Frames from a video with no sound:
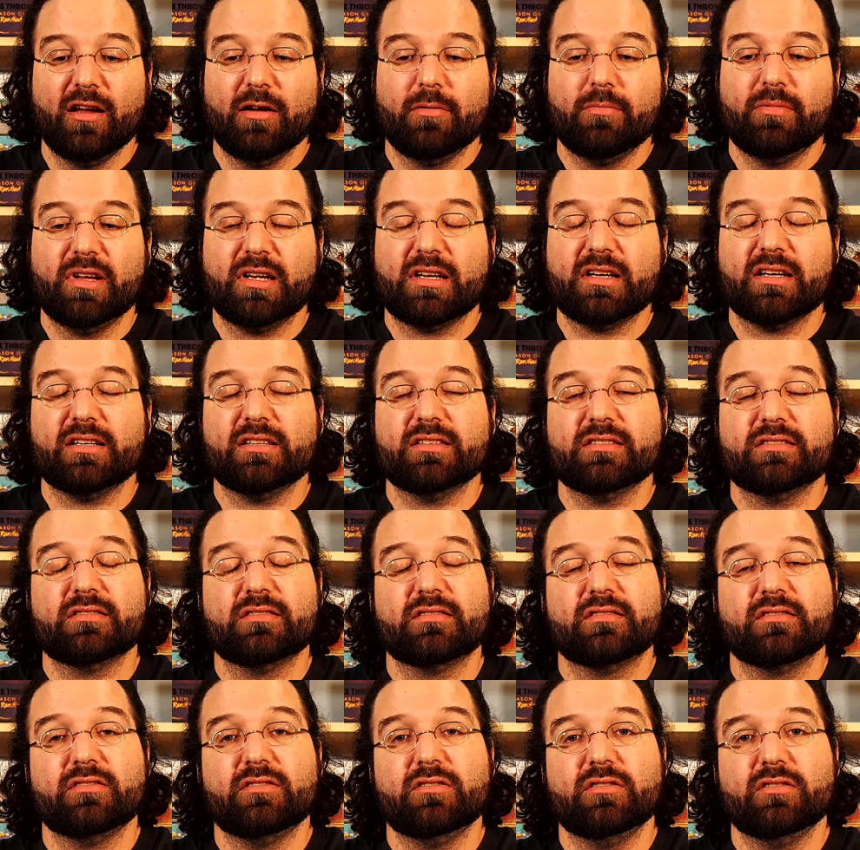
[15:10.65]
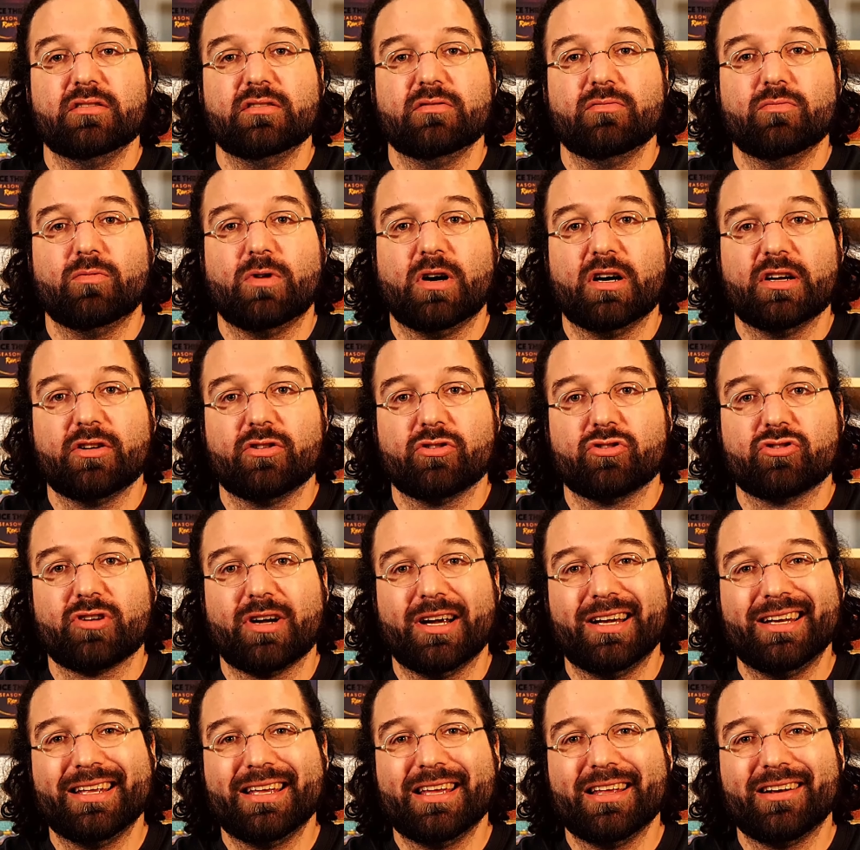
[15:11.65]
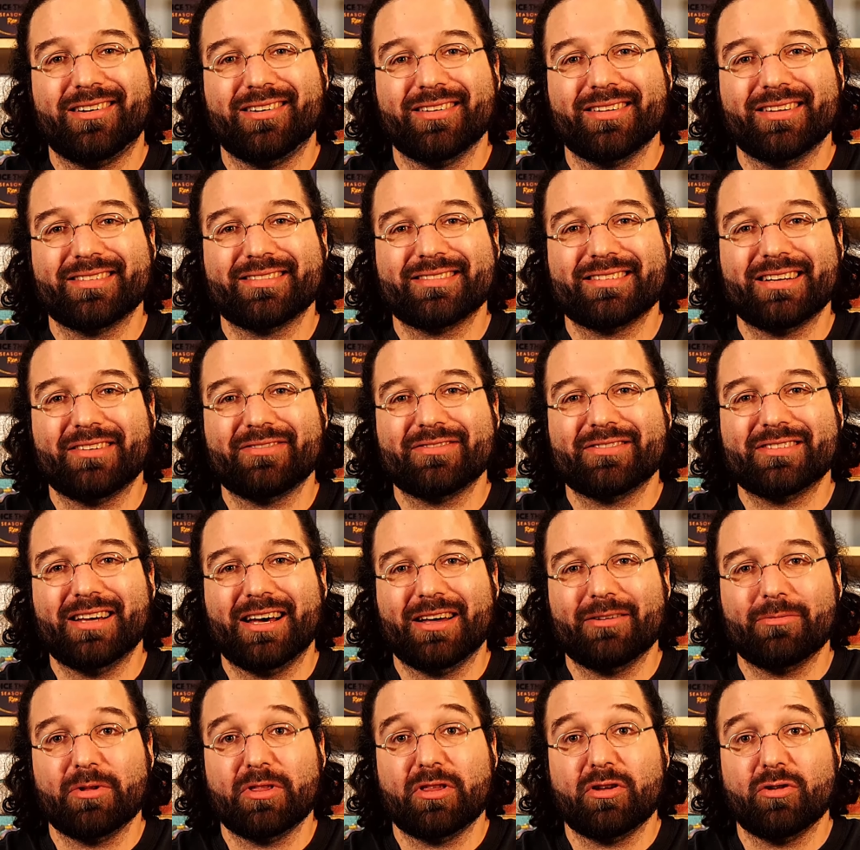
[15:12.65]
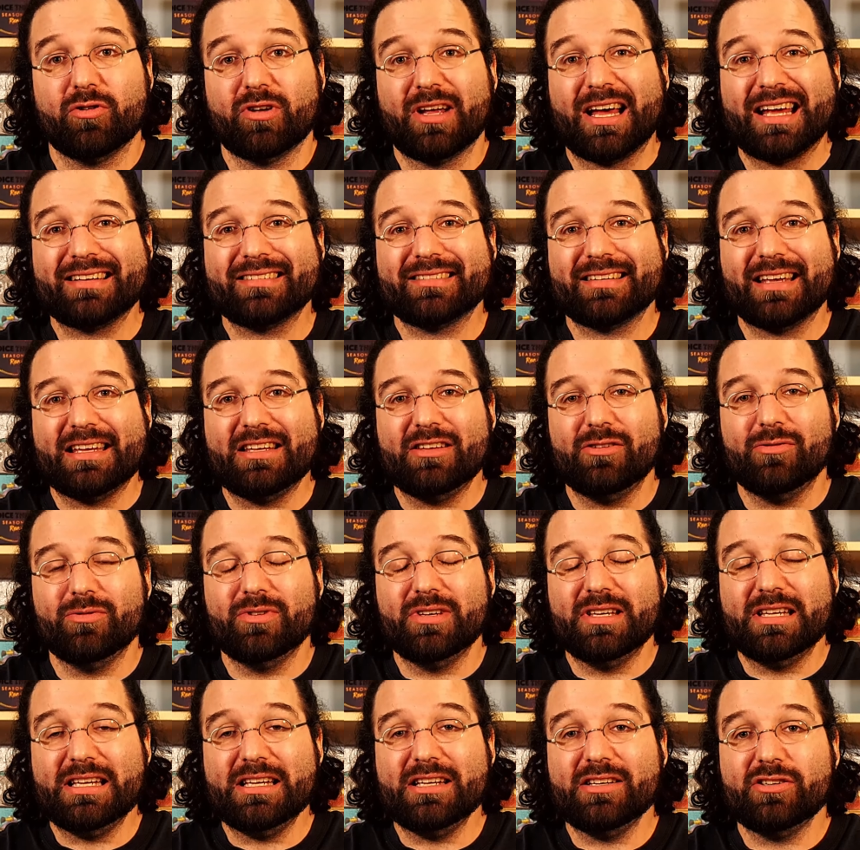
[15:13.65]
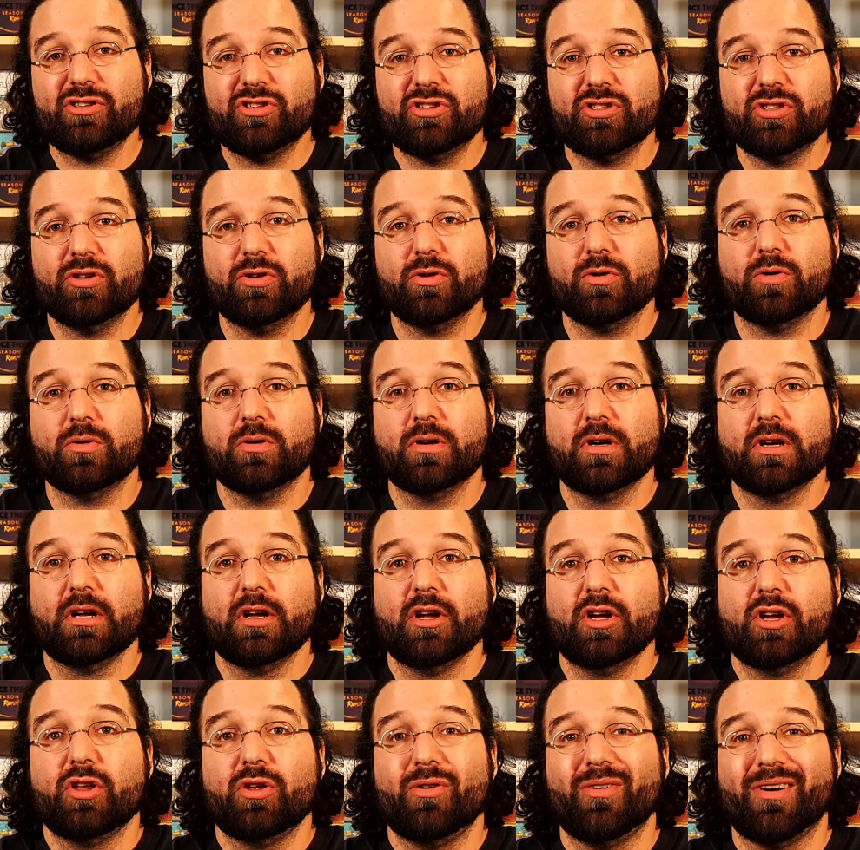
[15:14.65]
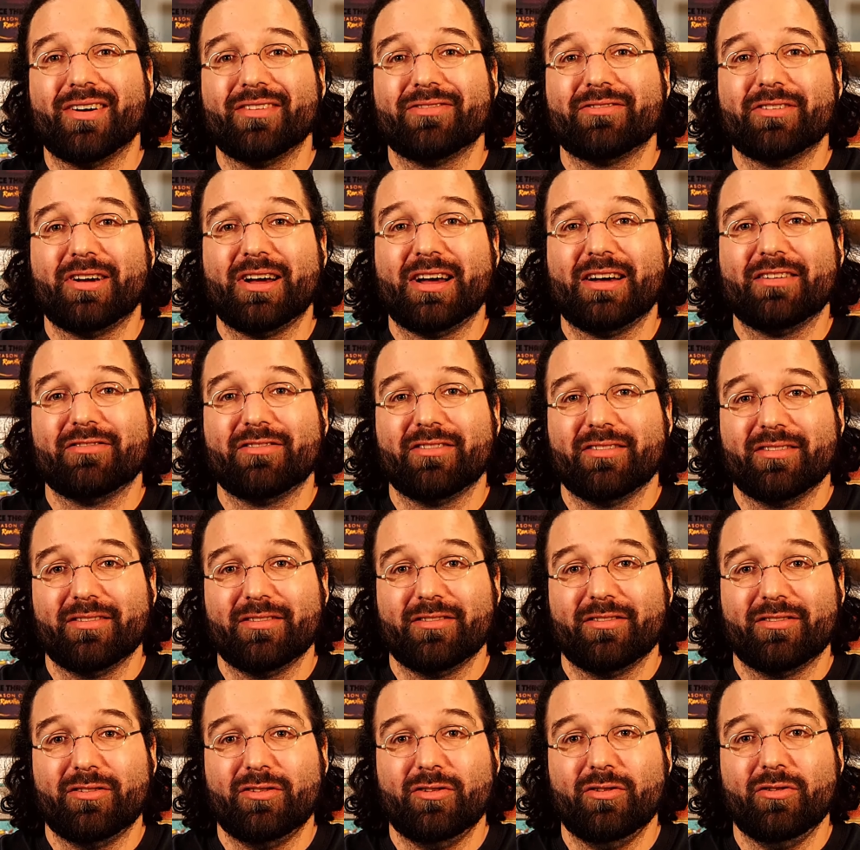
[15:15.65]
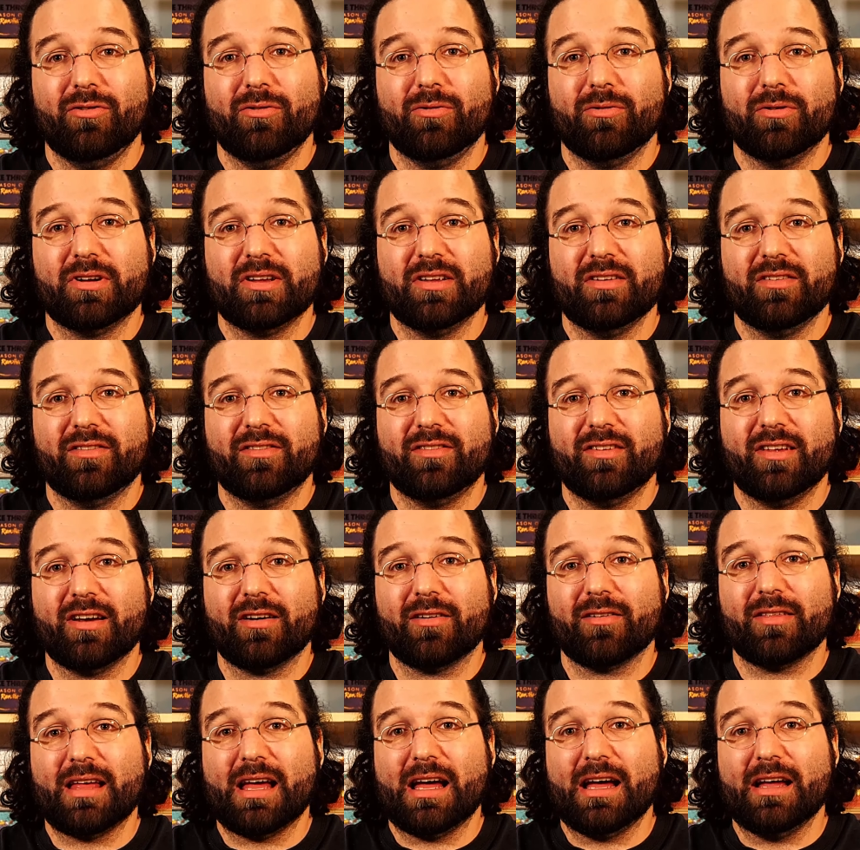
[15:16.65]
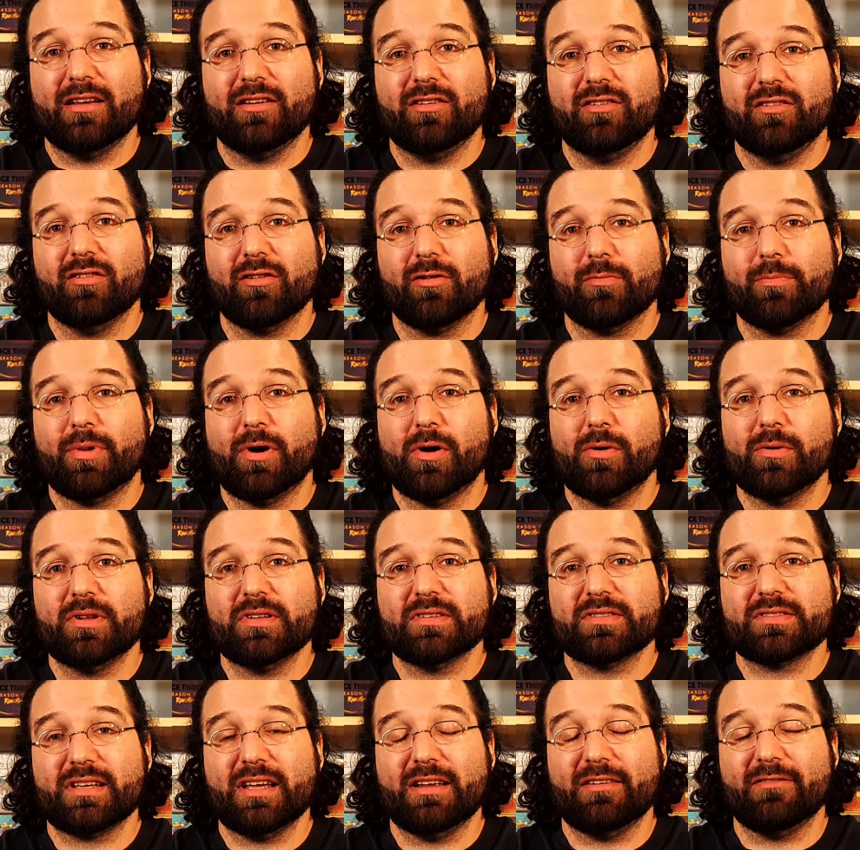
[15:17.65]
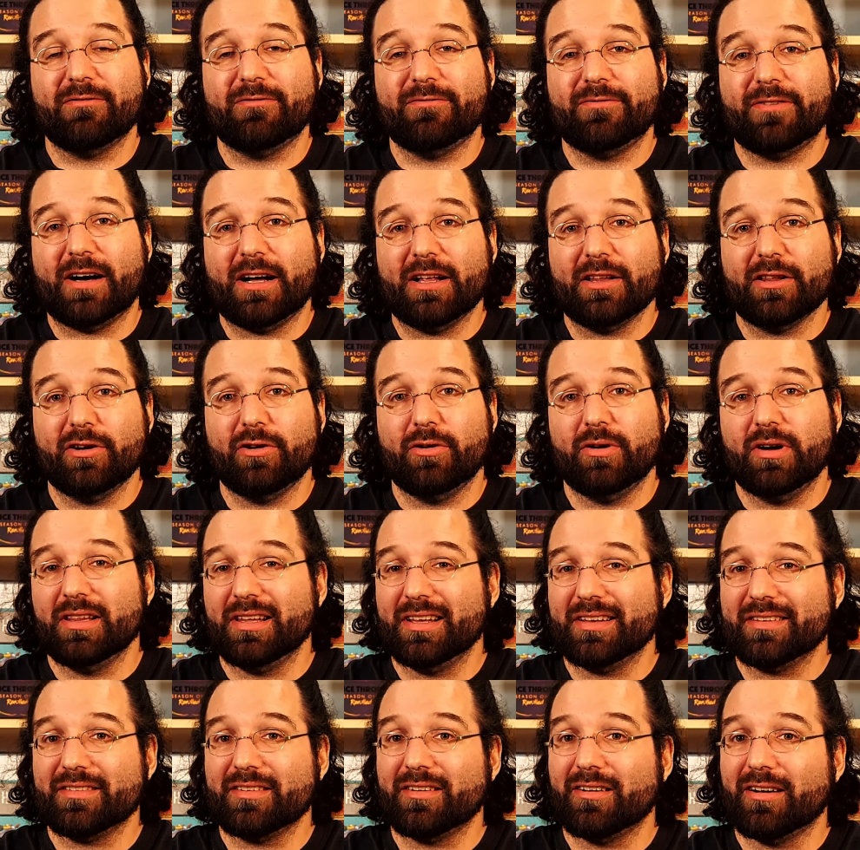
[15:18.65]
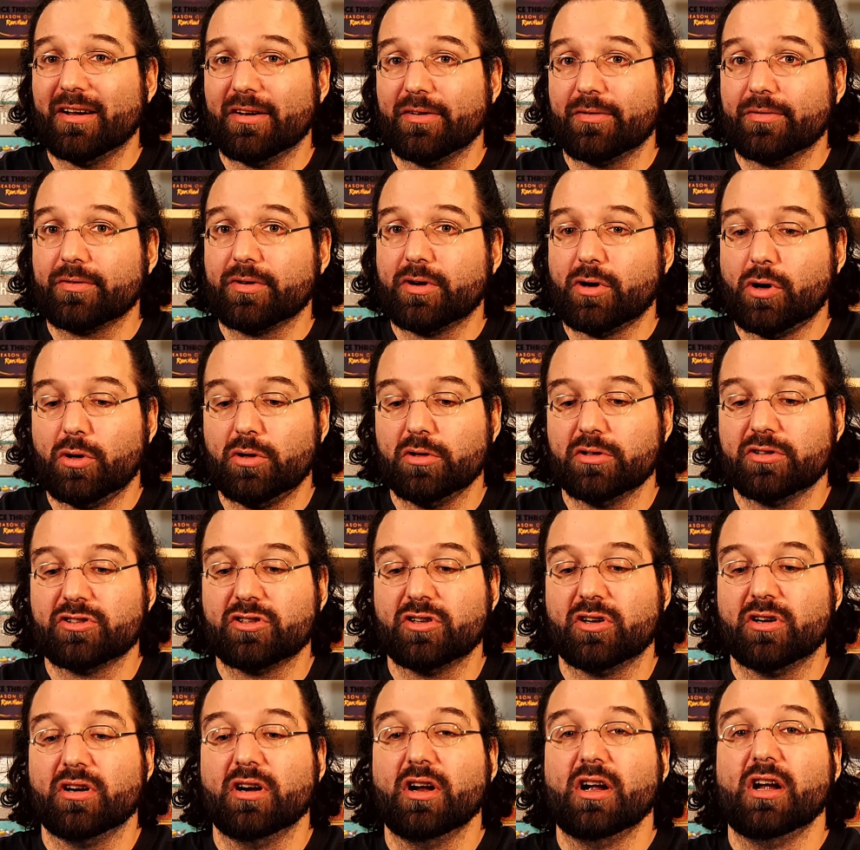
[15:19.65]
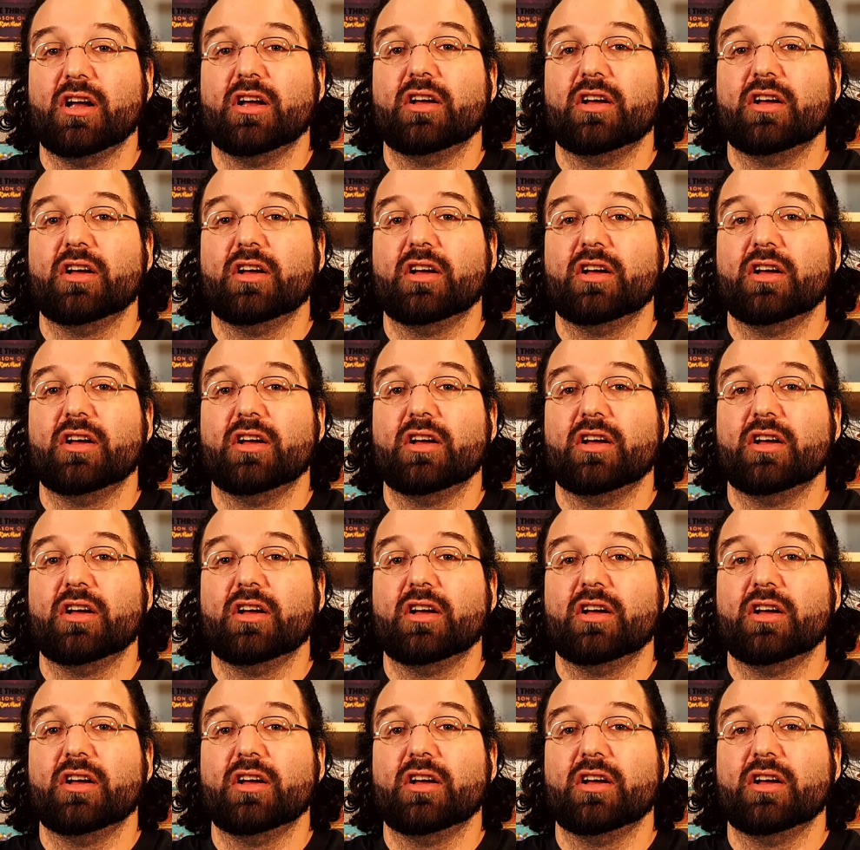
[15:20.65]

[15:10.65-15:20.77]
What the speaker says: because while you're trying to get all the stuff done with your dice that you need to, you also have to consider that your opponents can follow unless they're out of culture.